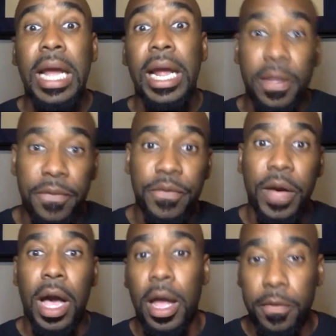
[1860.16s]

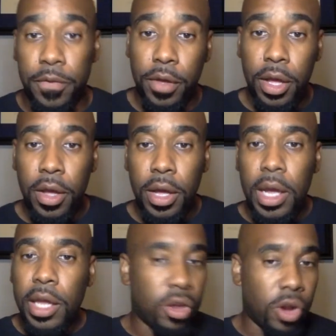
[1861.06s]
95.
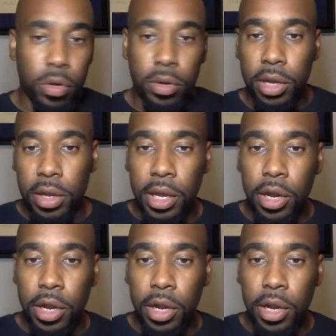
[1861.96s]
You don't,